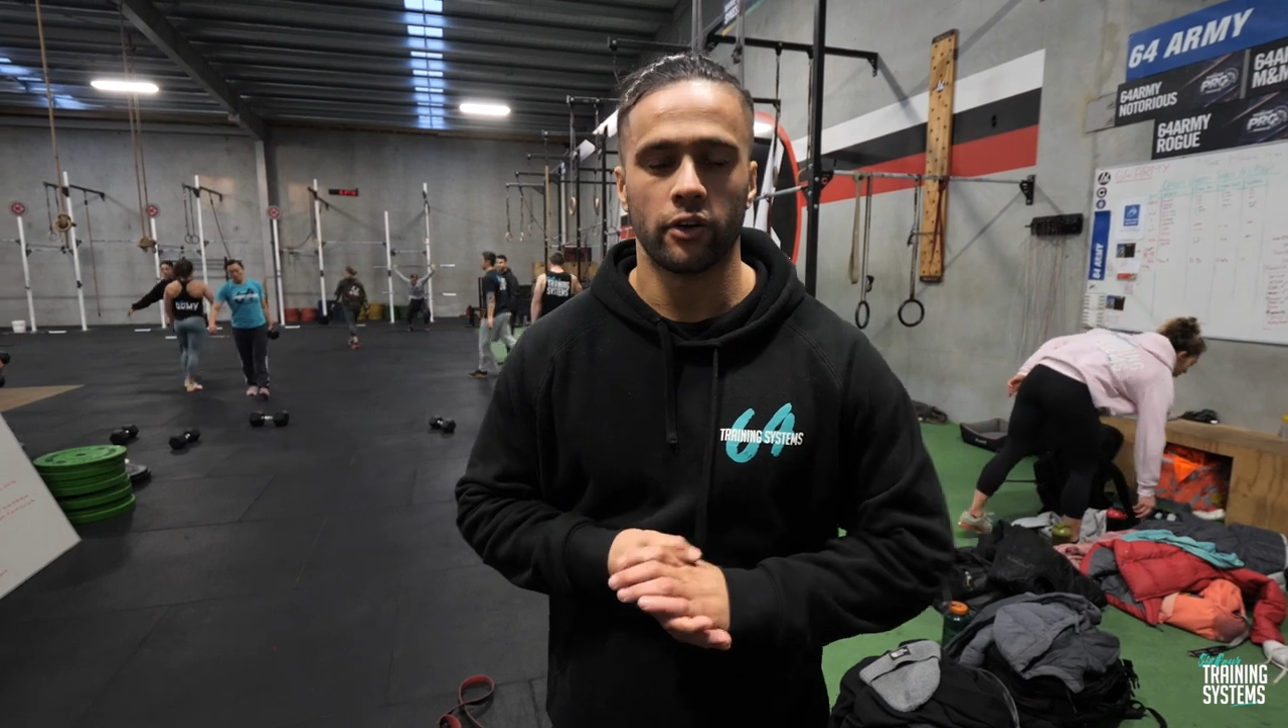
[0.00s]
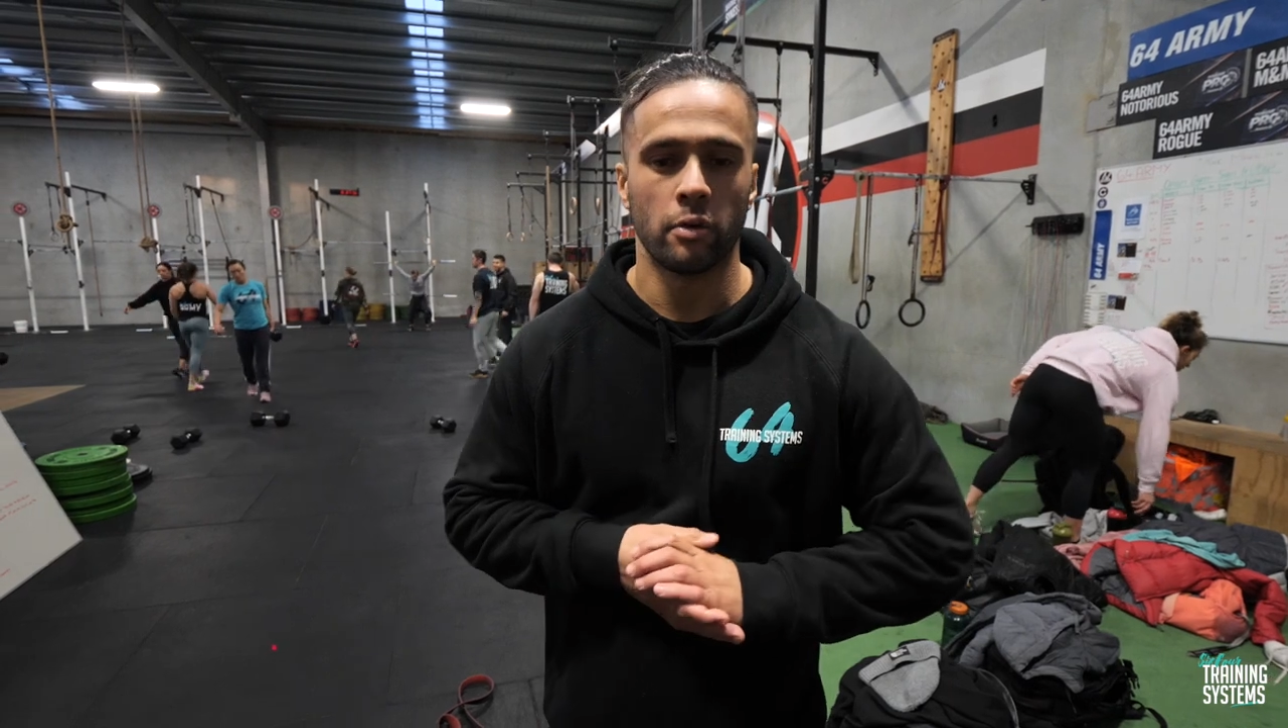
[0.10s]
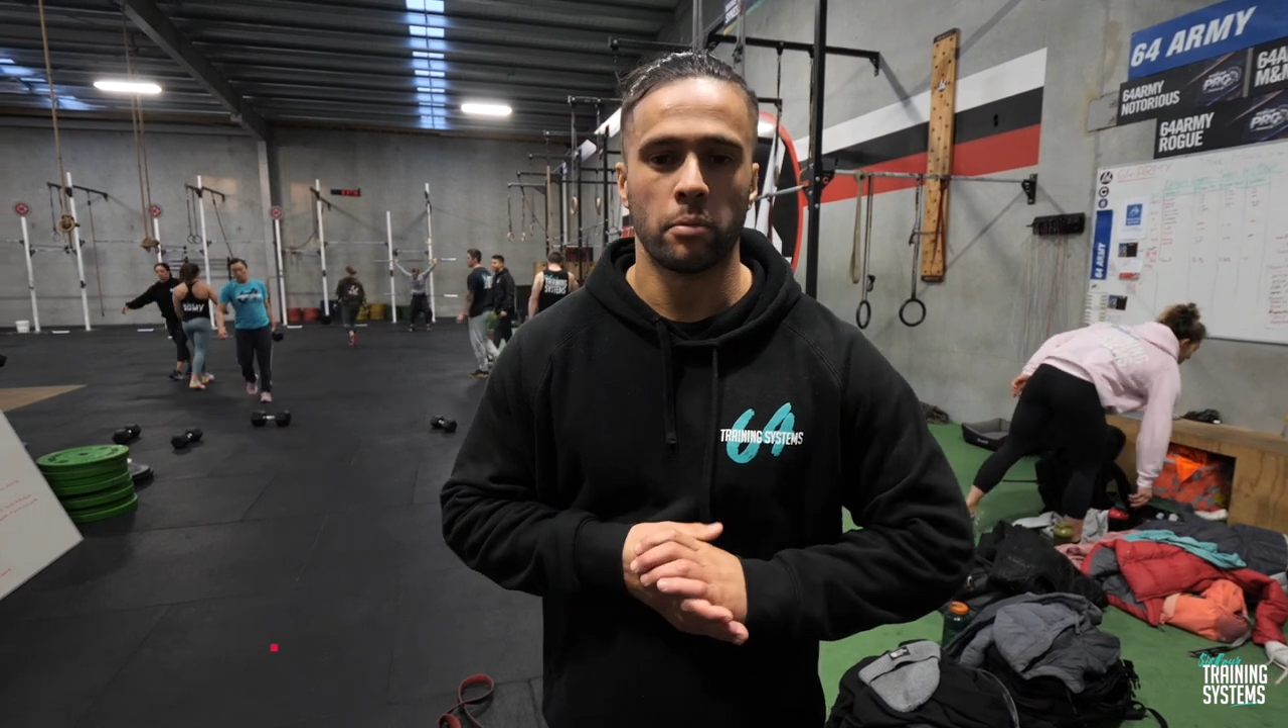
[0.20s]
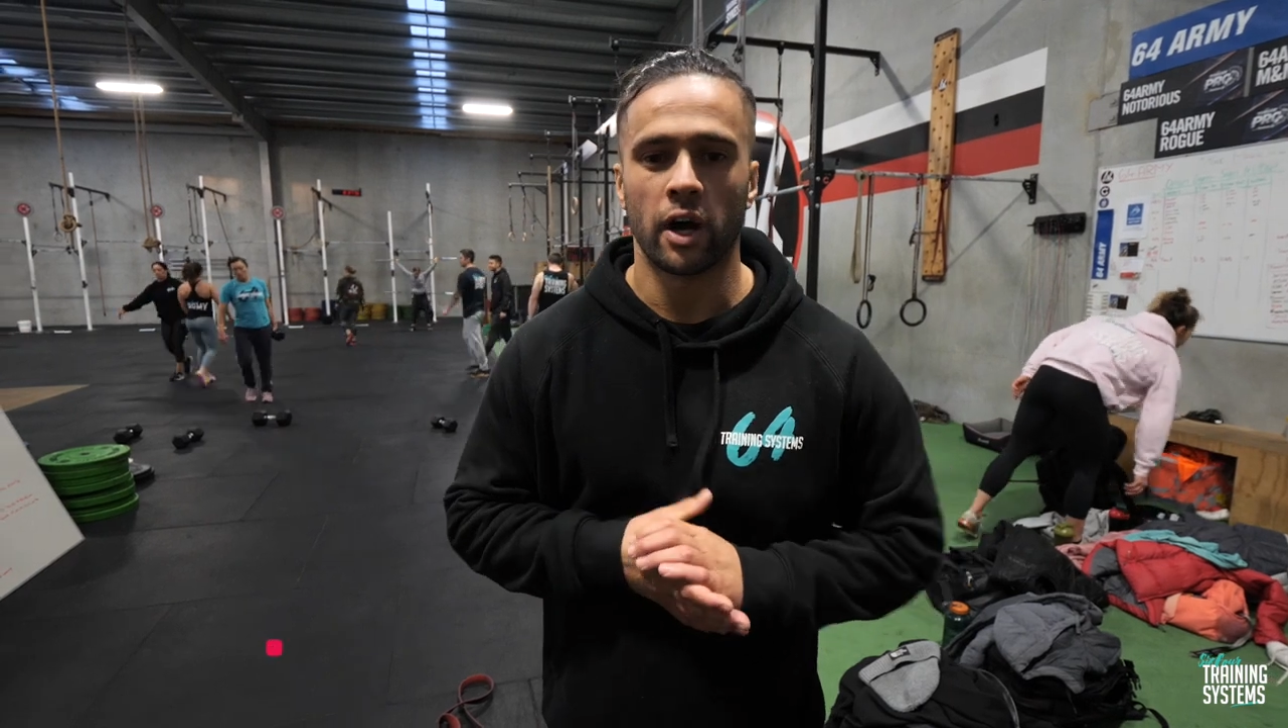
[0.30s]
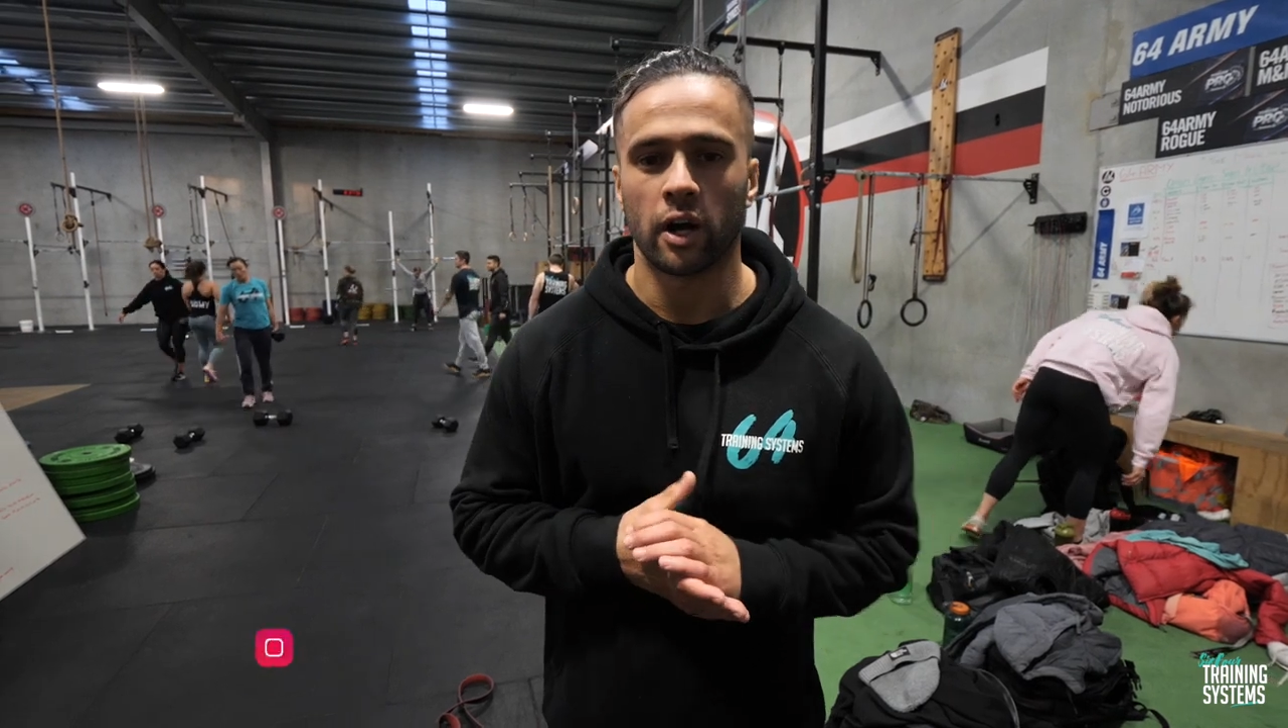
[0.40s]

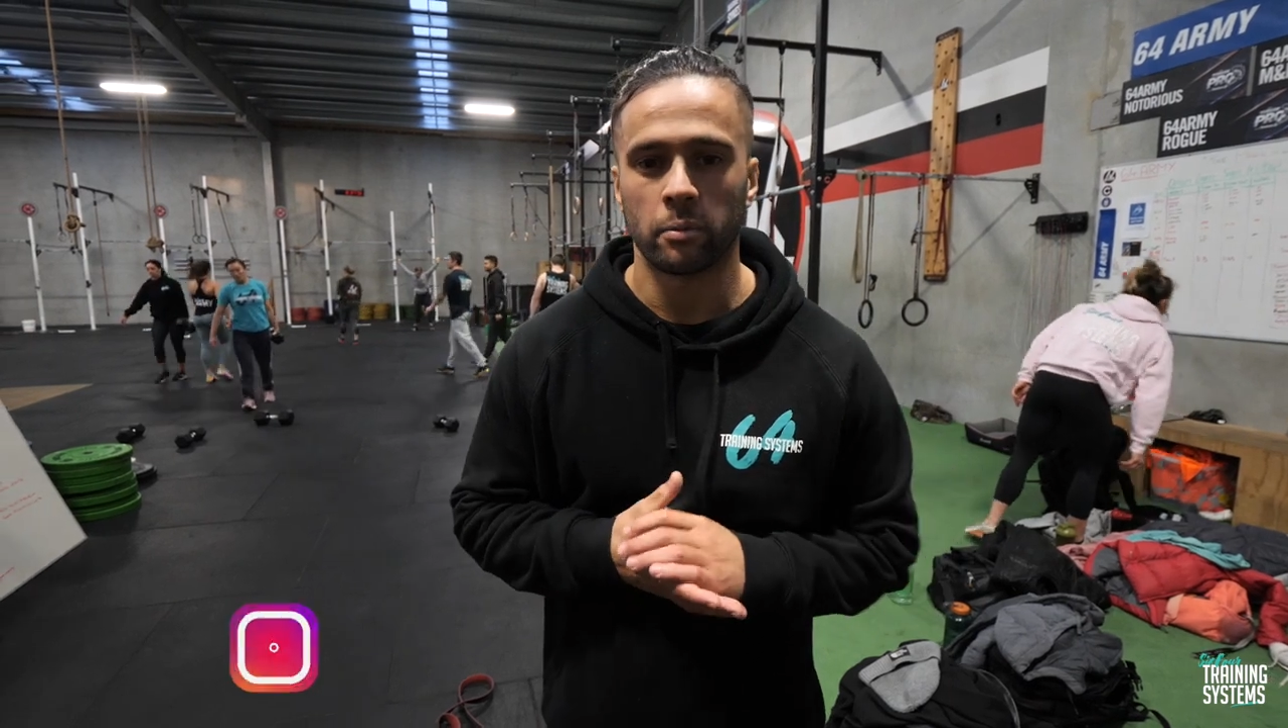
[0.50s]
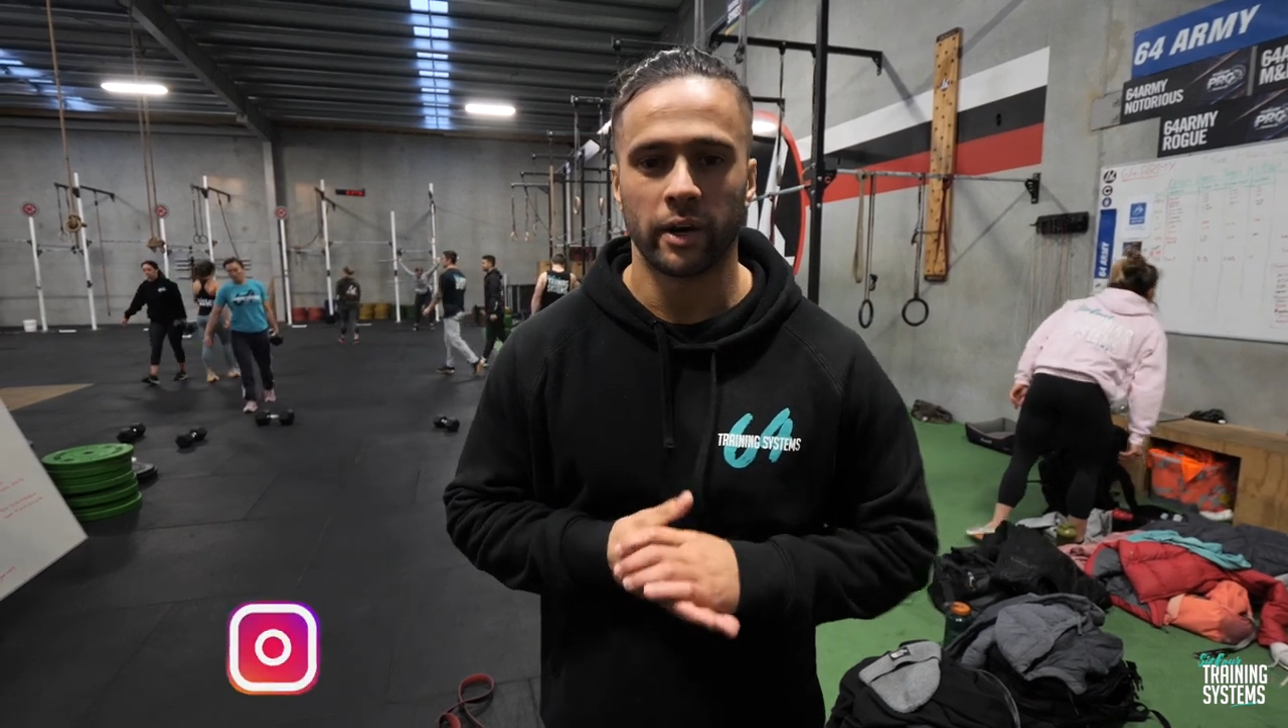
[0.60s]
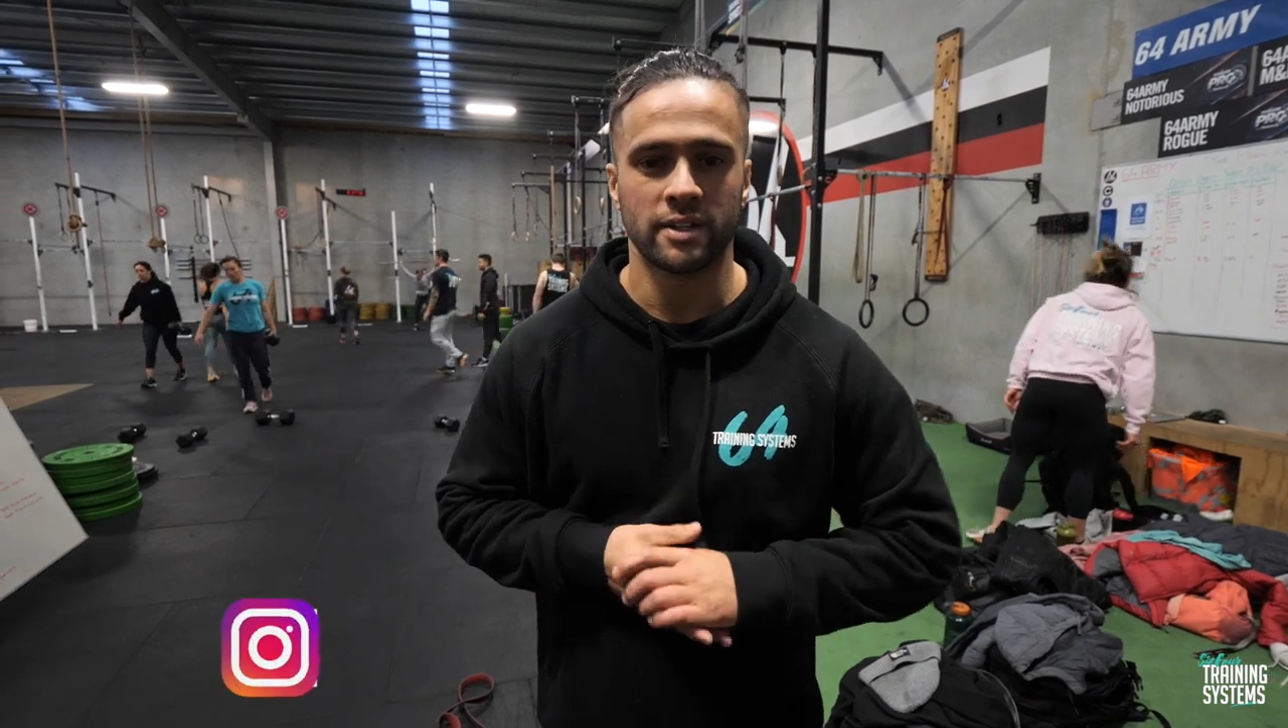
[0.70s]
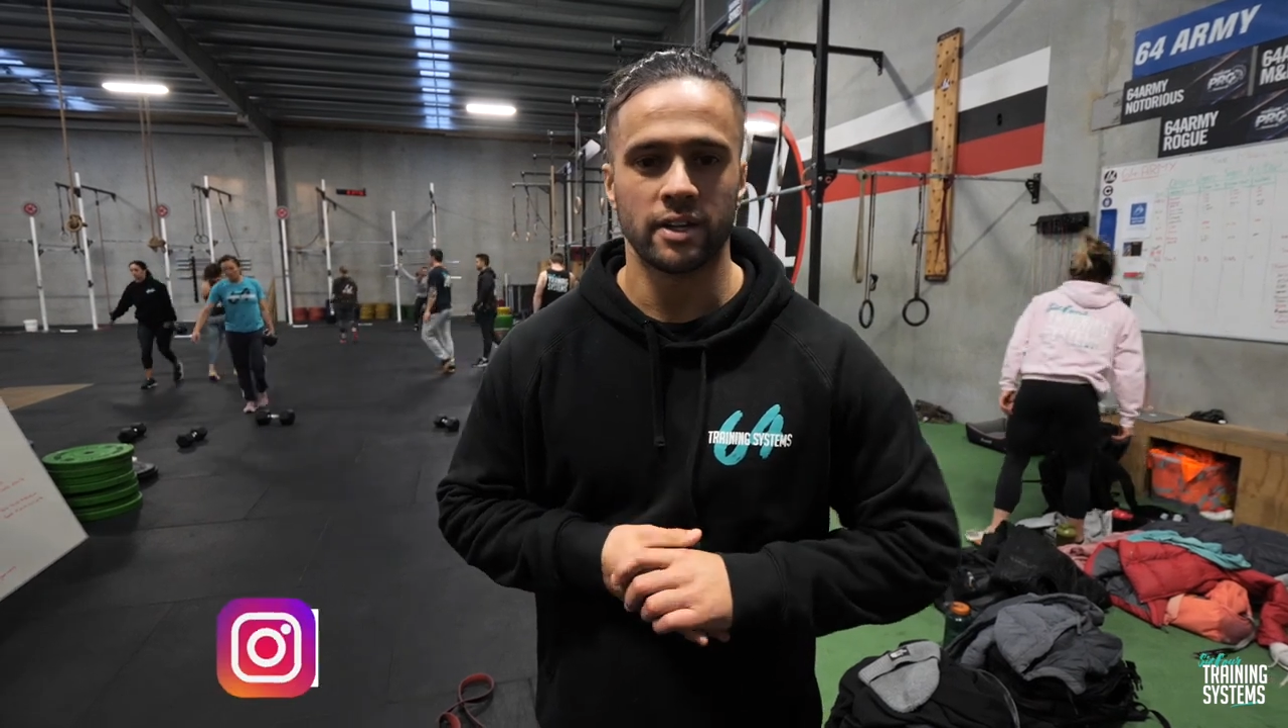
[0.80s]
nau mai haramai